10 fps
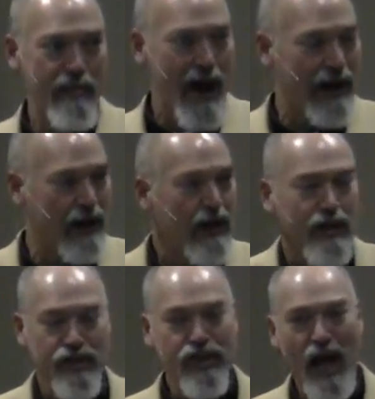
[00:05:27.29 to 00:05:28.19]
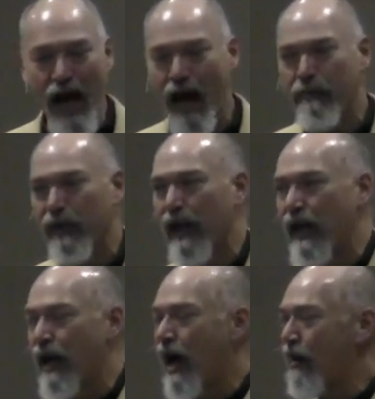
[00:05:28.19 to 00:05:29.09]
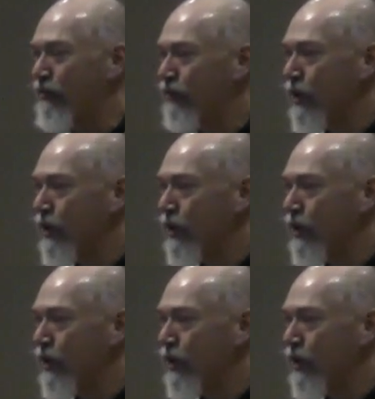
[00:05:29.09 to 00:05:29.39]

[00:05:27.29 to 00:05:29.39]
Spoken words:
about a job layoff,